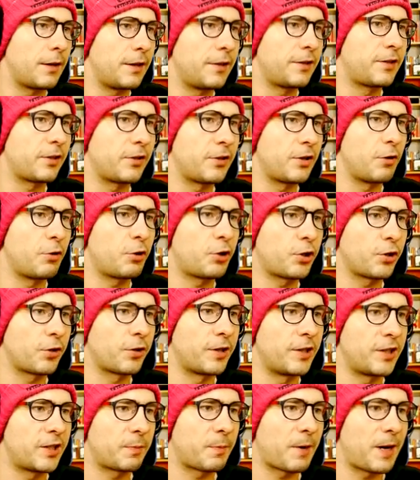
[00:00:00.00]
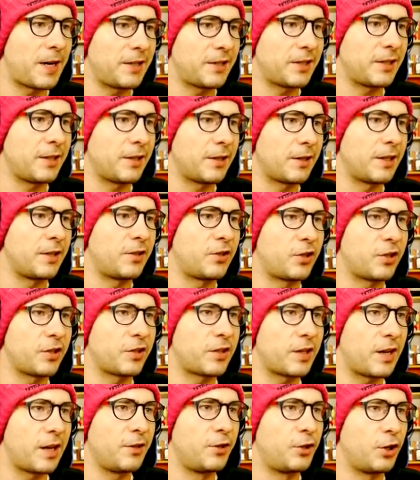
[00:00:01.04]
Is there no sugar and spice in here? It's
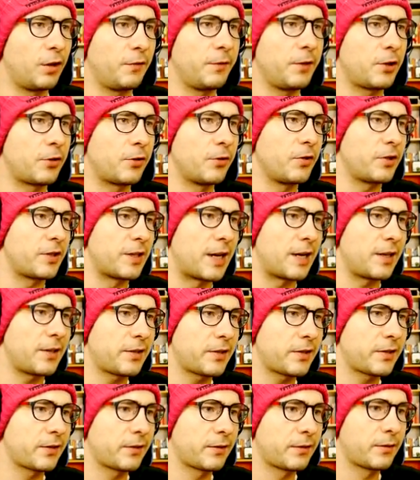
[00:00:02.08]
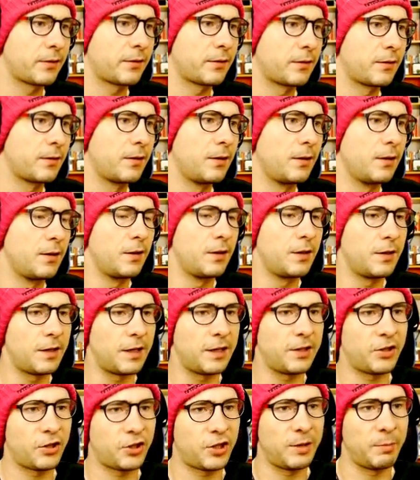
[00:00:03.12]
just uh, Dolby Cruise Nice.
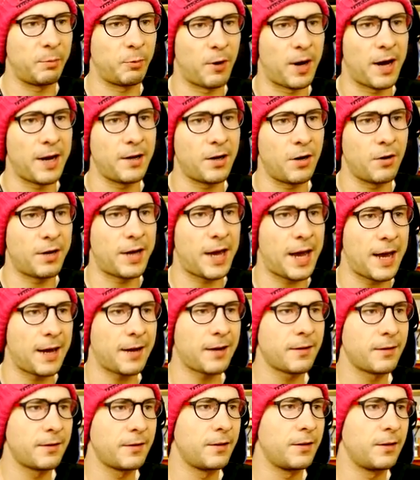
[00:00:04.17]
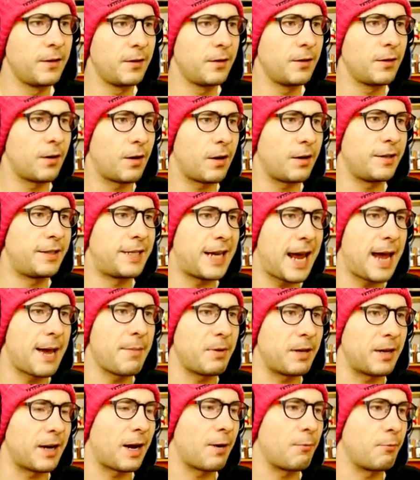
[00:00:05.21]
It's cheap wine. Okay. Uh,
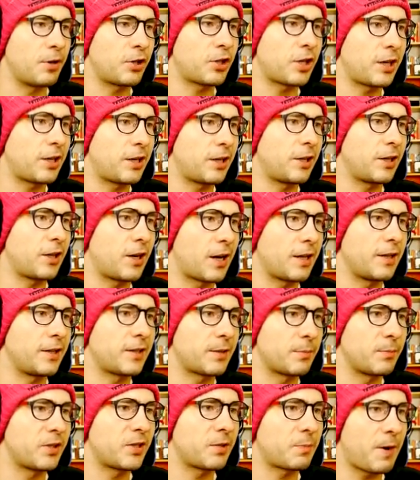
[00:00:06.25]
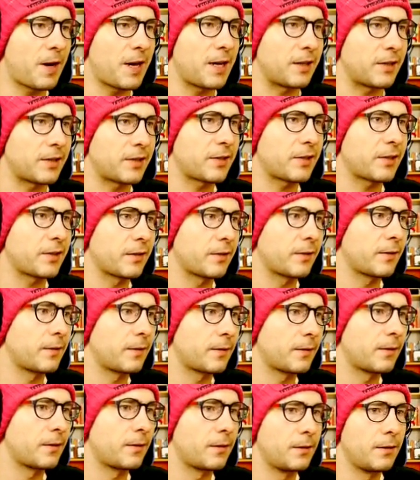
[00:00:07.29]
damn it. I wish I could have gotten some spice.
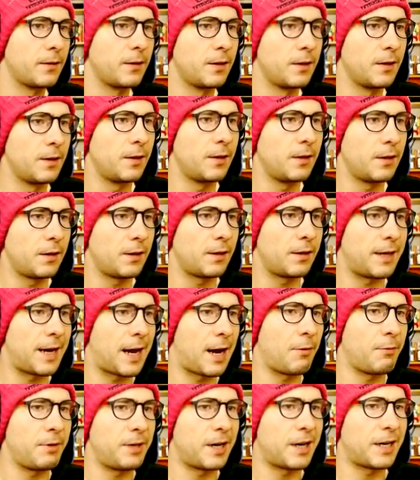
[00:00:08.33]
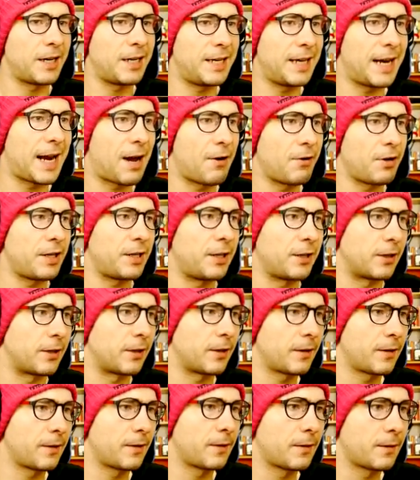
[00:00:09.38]
Now we gotta get out of
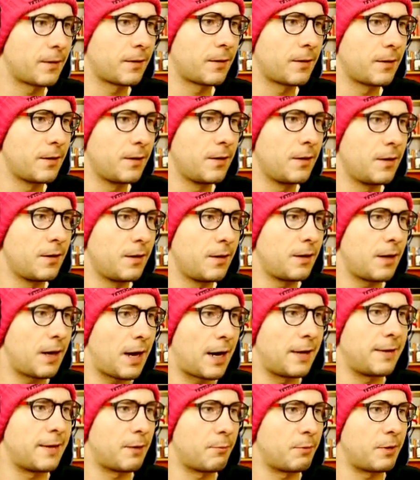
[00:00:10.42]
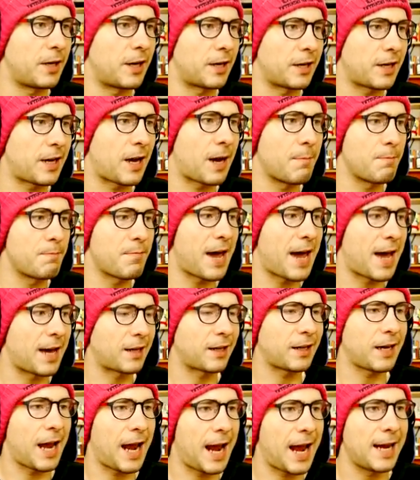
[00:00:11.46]
here. And then we gotta come
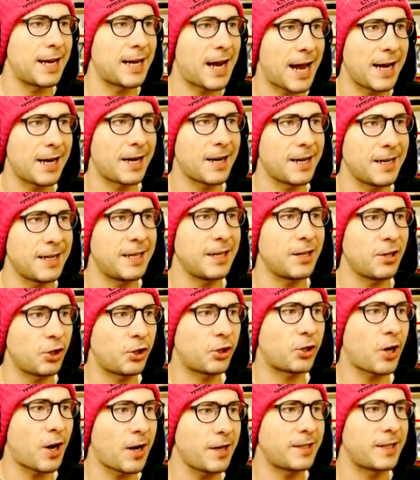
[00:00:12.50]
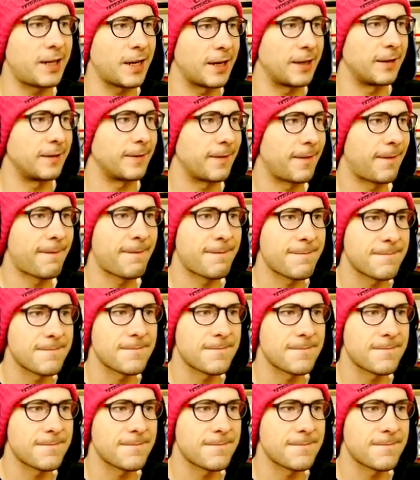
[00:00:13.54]
back. And I gotta get a shotgun.